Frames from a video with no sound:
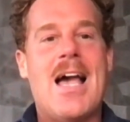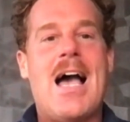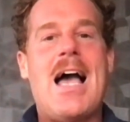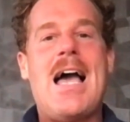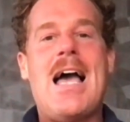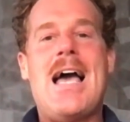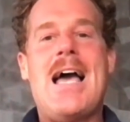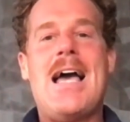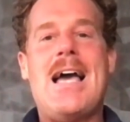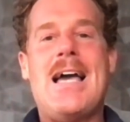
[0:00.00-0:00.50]

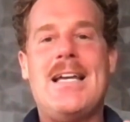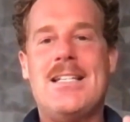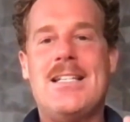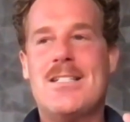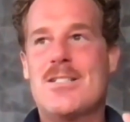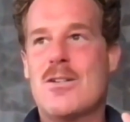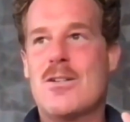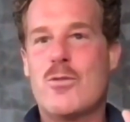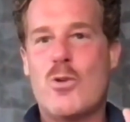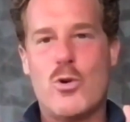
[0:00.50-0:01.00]

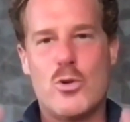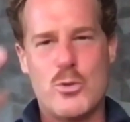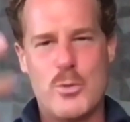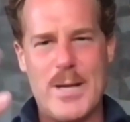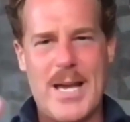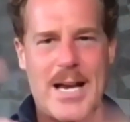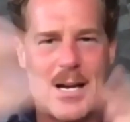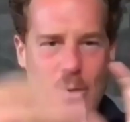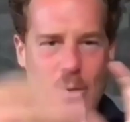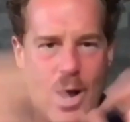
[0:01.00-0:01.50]
And of course, we
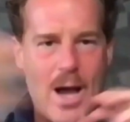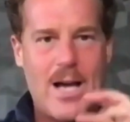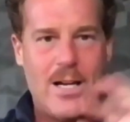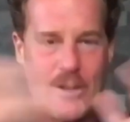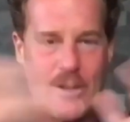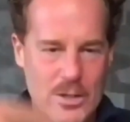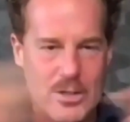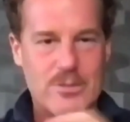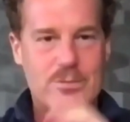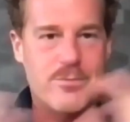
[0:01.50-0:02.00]
had quite a
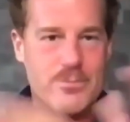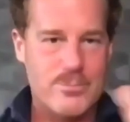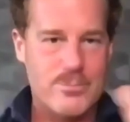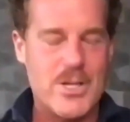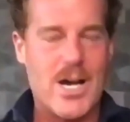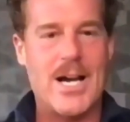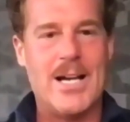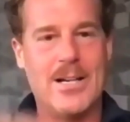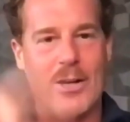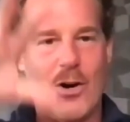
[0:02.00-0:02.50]
lot of
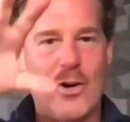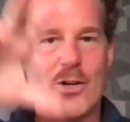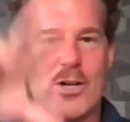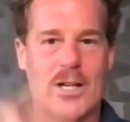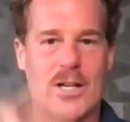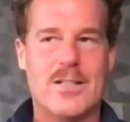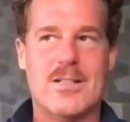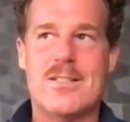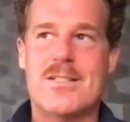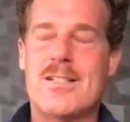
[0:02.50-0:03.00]
dialogue,
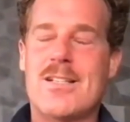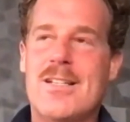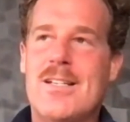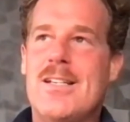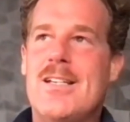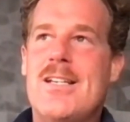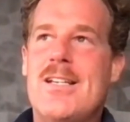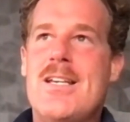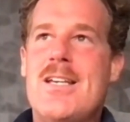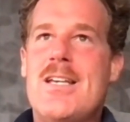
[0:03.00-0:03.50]
and
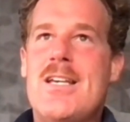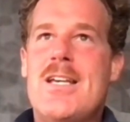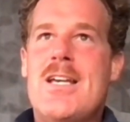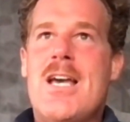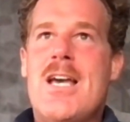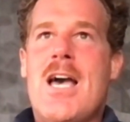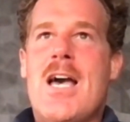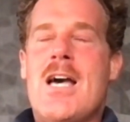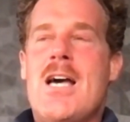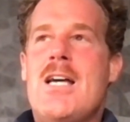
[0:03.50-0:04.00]

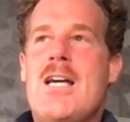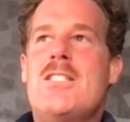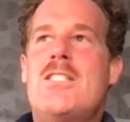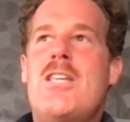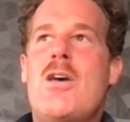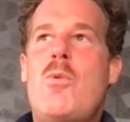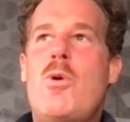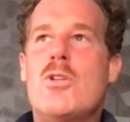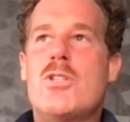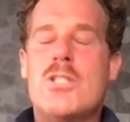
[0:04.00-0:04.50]

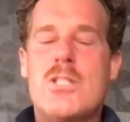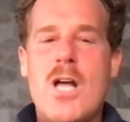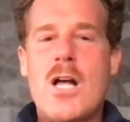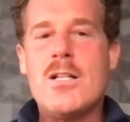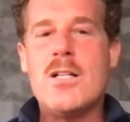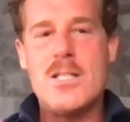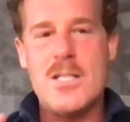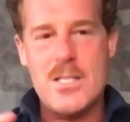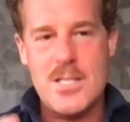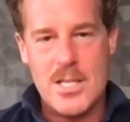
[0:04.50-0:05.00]
so what
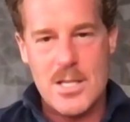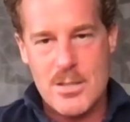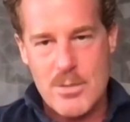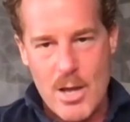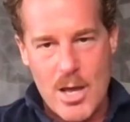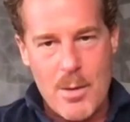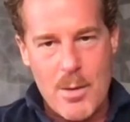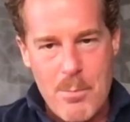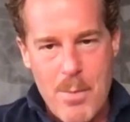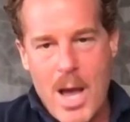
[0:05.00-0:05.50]
started as
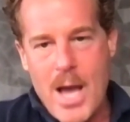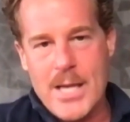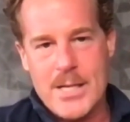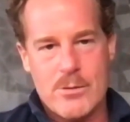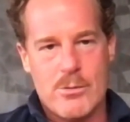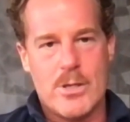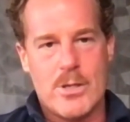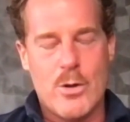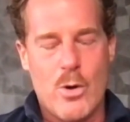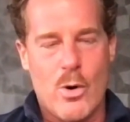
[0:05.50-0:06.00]
a
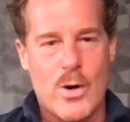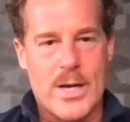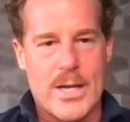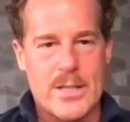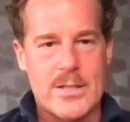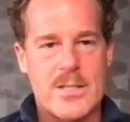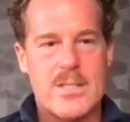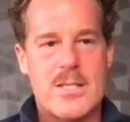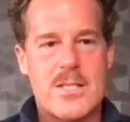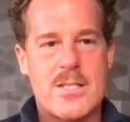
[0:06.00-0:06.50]
minor
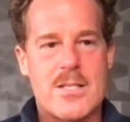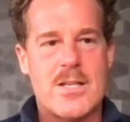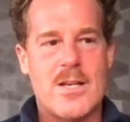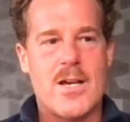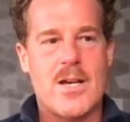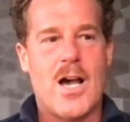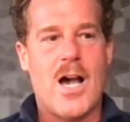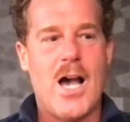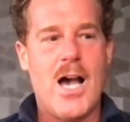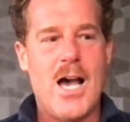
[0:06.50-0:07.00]
annoyance
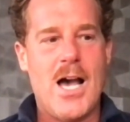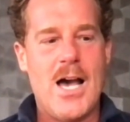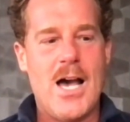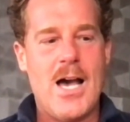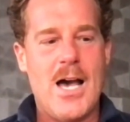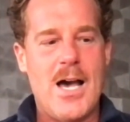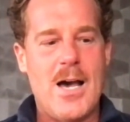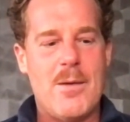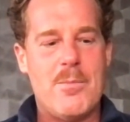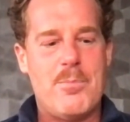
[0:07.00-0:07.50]

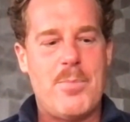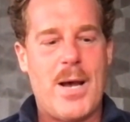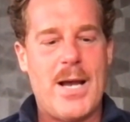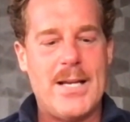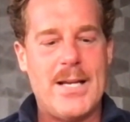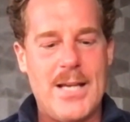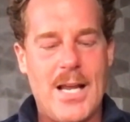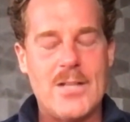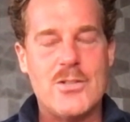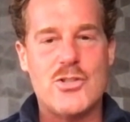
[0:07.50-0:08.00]
by
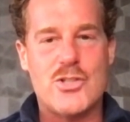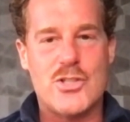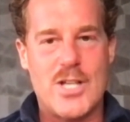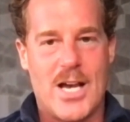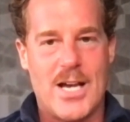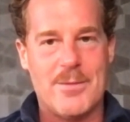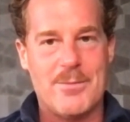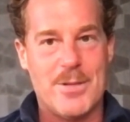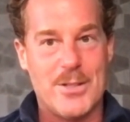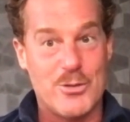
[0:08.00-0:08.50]

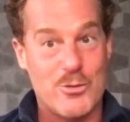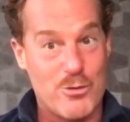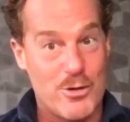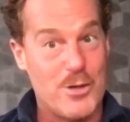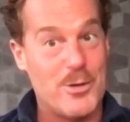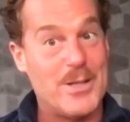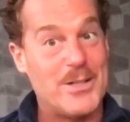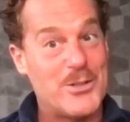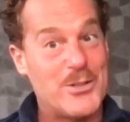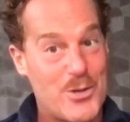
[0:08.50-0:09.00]
lunchtime had
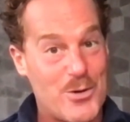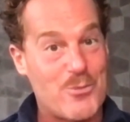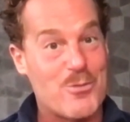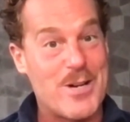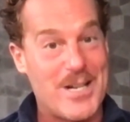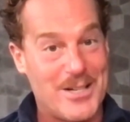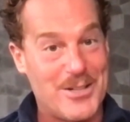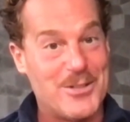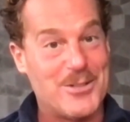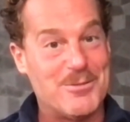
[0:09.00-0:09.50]
grew into a
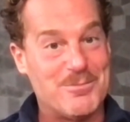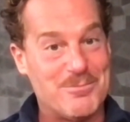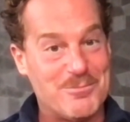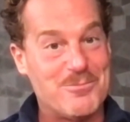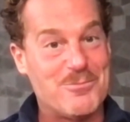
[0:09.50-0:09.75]
real